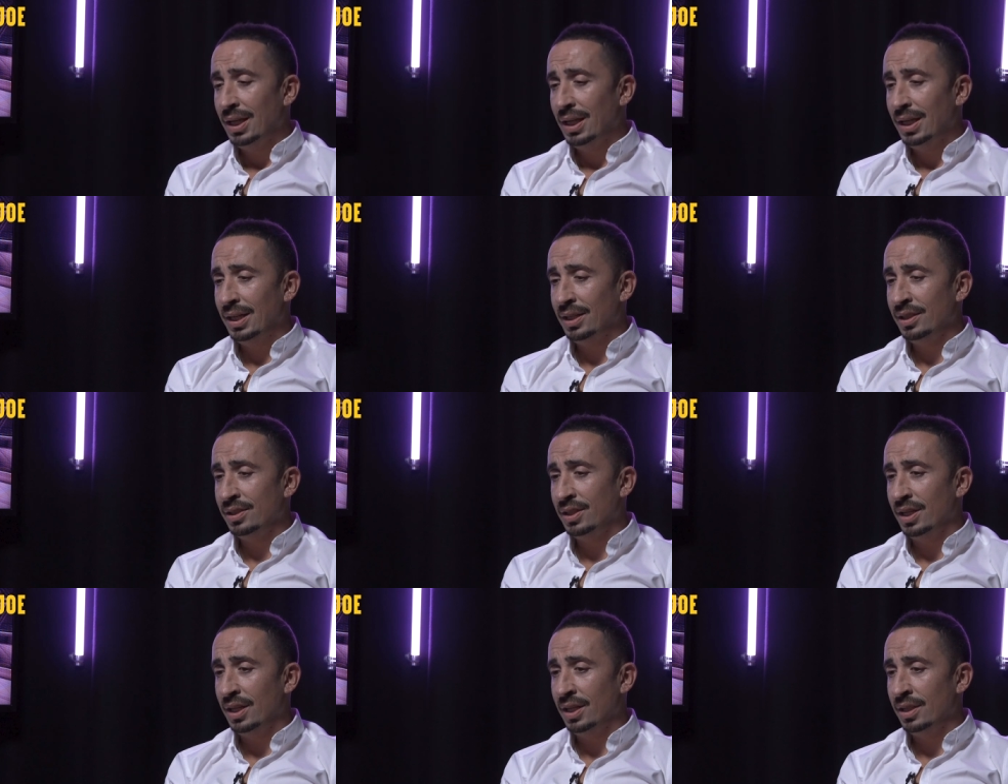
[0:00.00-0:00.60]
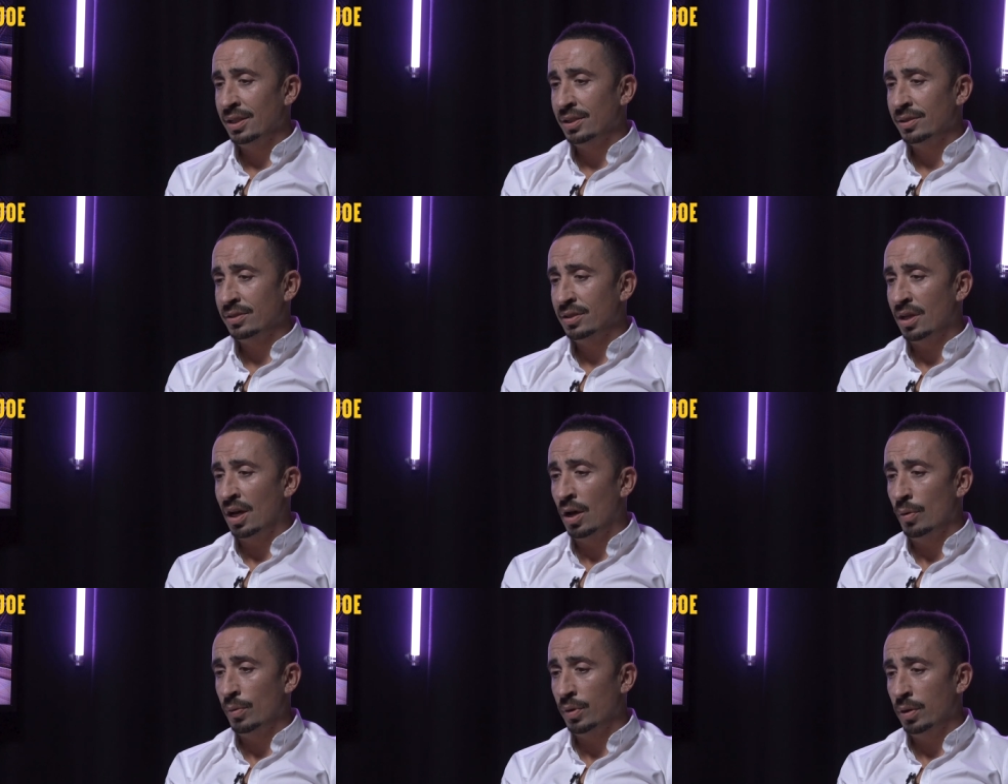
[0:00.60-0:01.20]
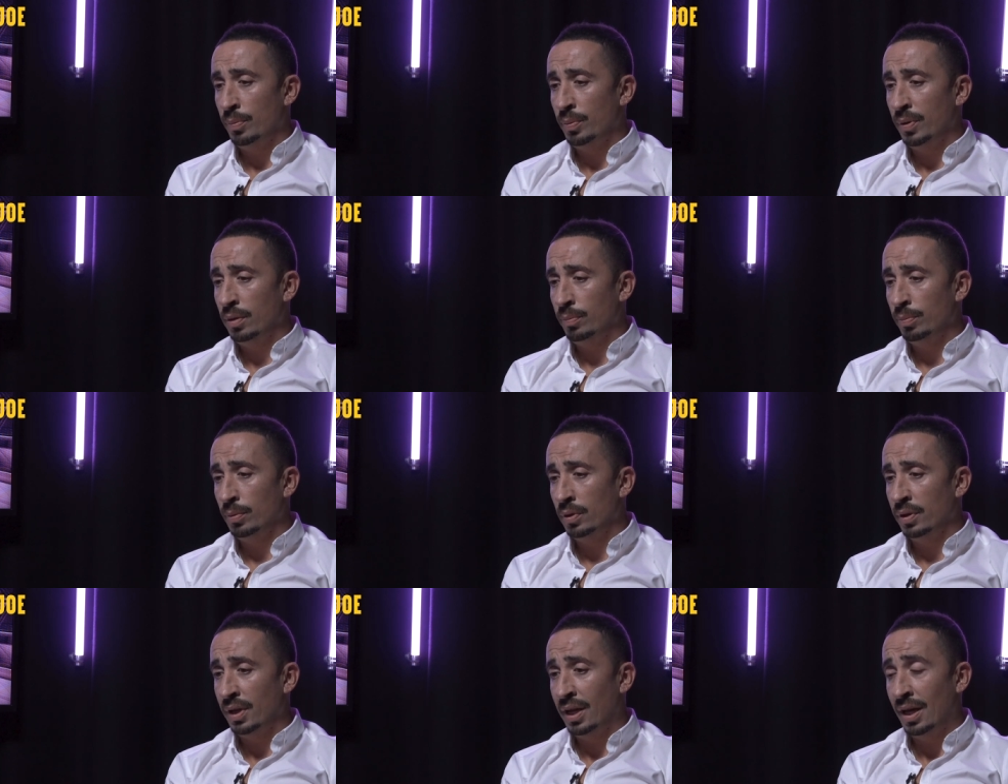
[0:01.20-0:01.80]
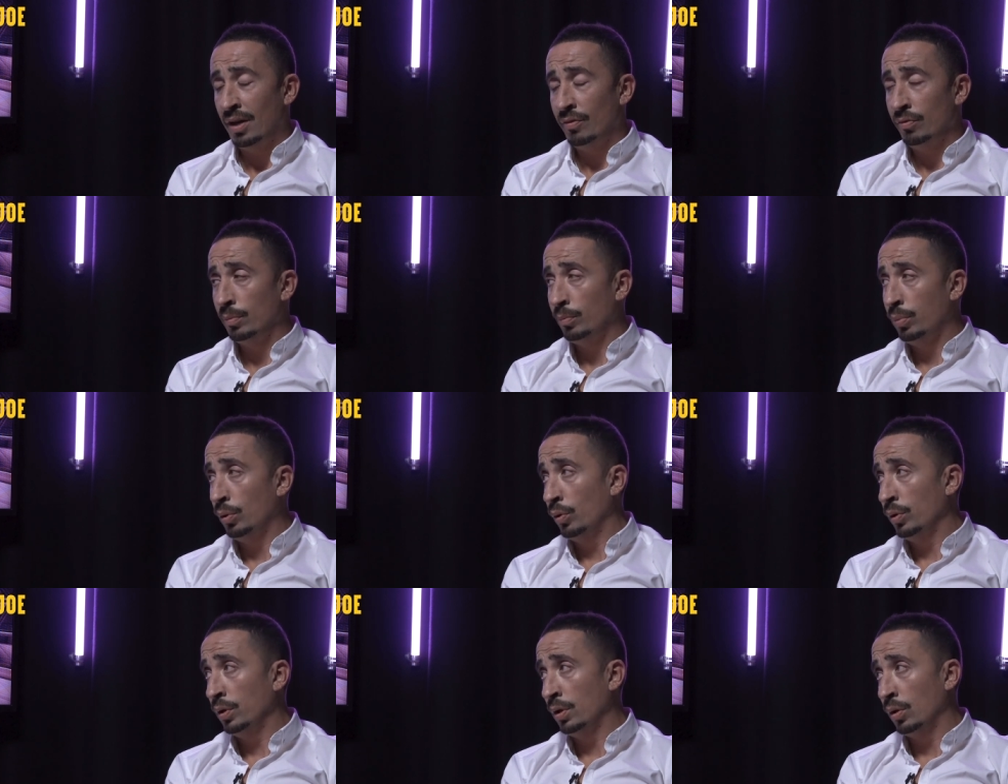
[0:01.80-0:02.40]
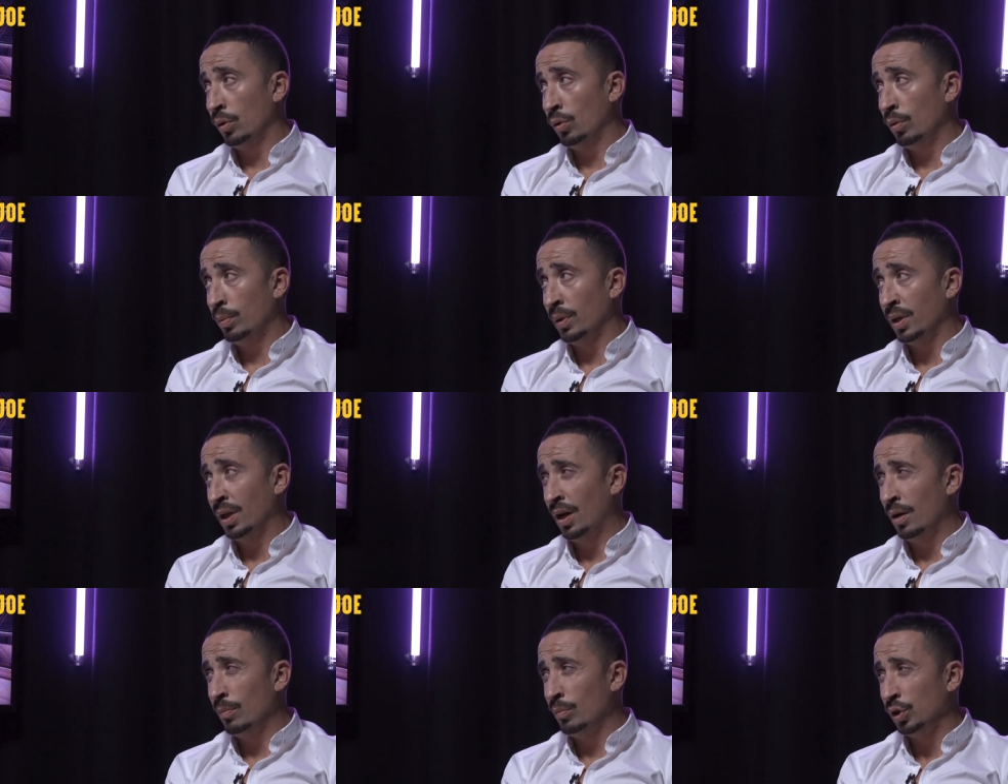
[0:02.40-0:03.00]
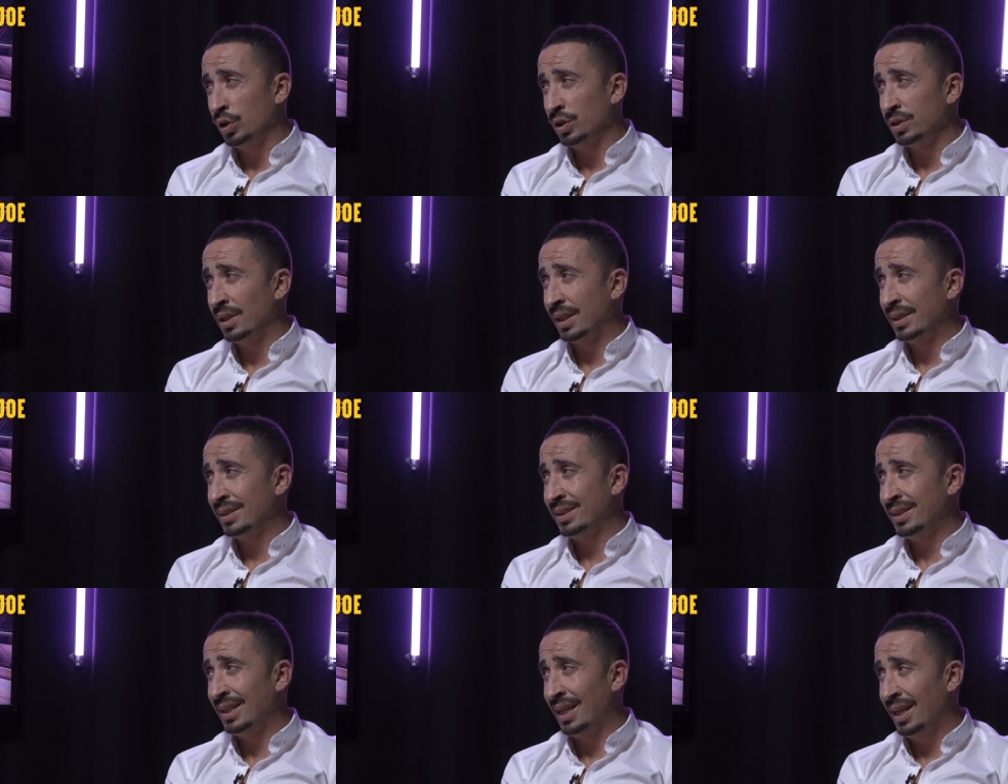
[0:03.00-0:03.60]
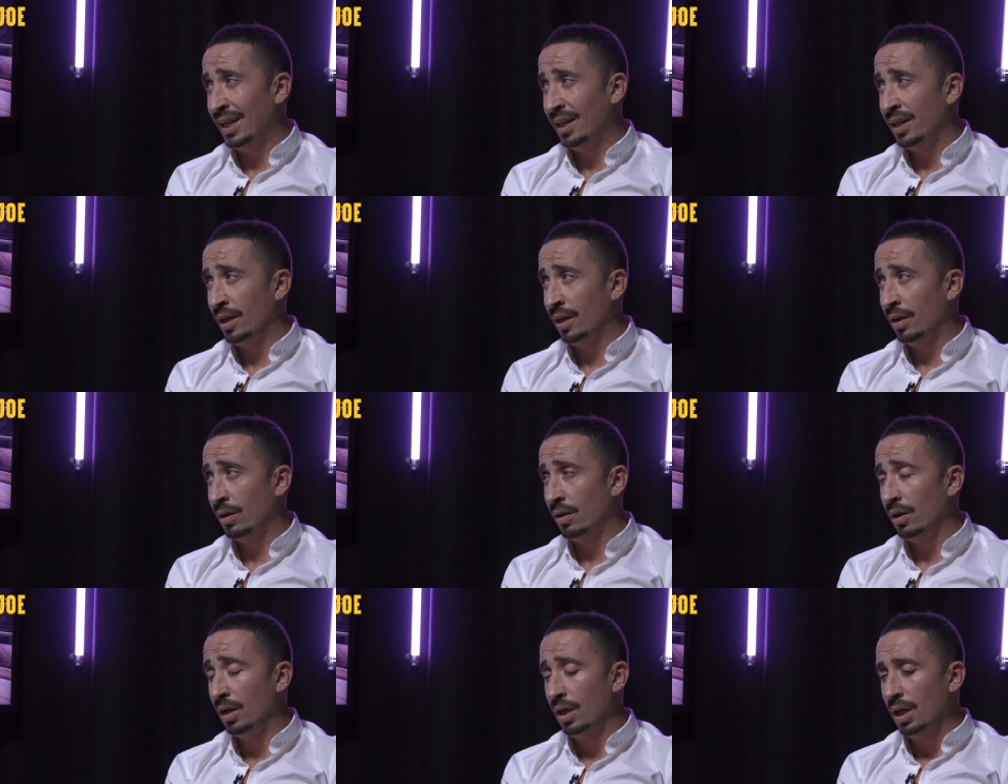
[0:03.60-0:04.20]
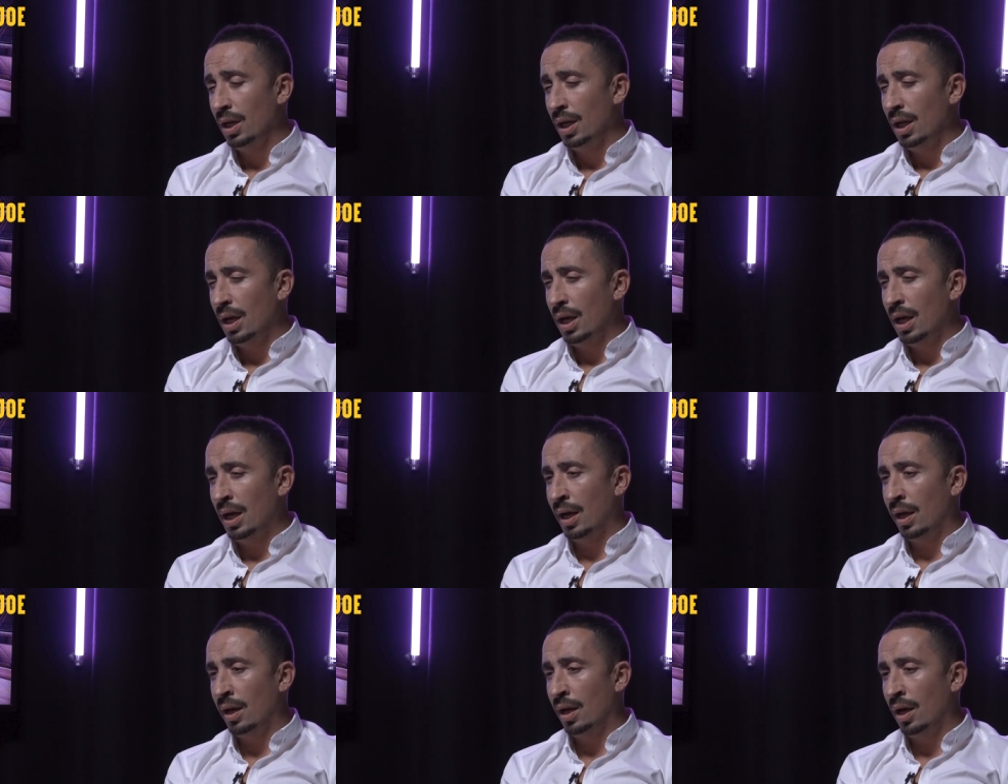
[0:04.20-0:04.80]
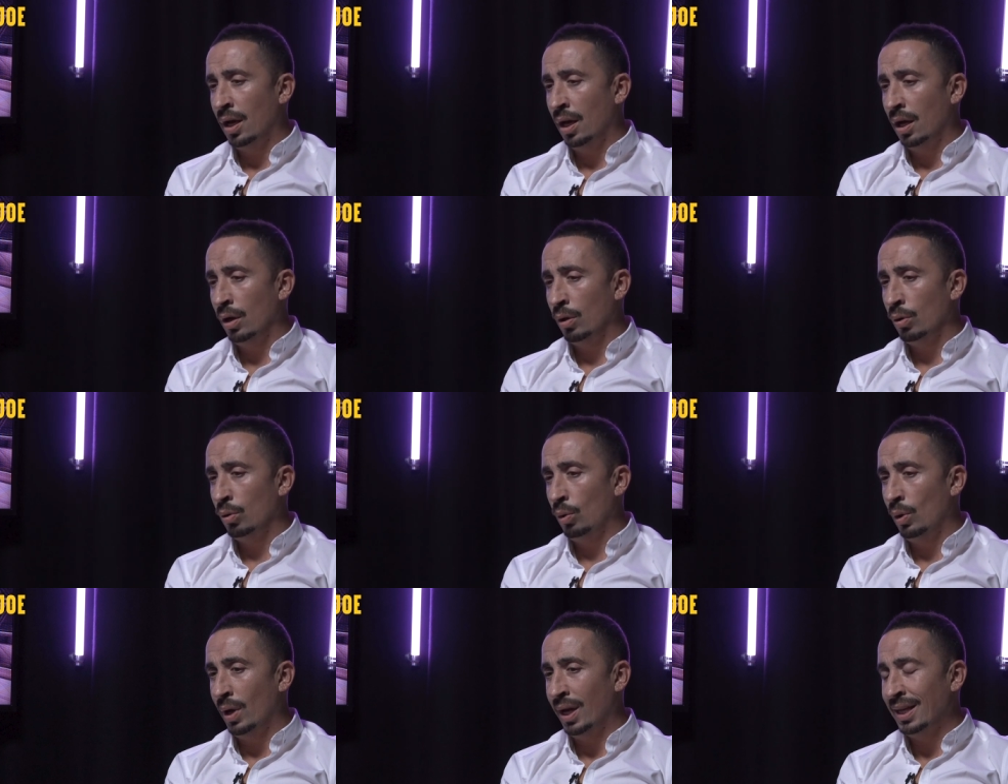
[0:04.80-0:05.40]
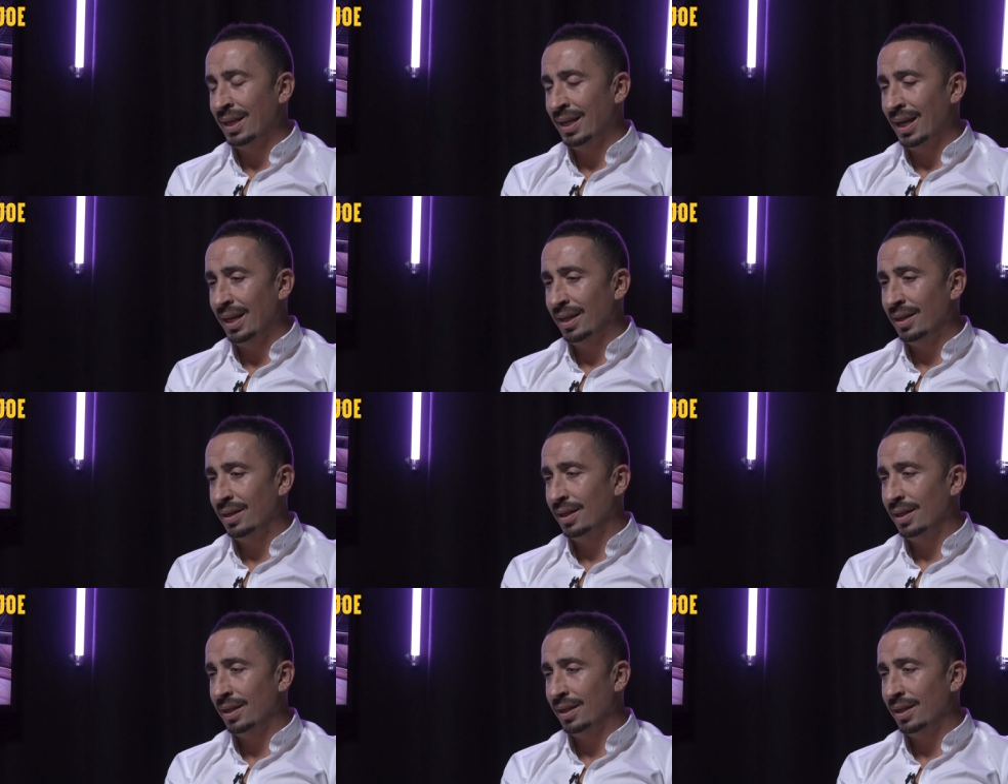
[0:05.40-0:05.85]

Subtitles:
is how many people they have employed globally, how much is at stake here. And how, again,